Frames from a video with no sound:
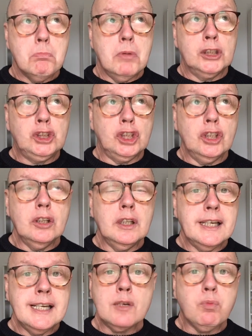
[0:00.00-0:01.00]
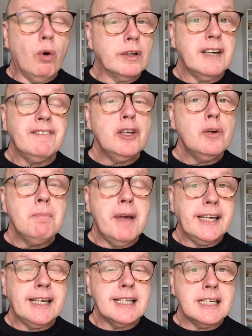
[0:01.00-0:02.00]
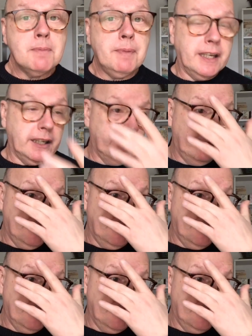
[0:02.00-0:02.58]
A journal is whatever you make it to be.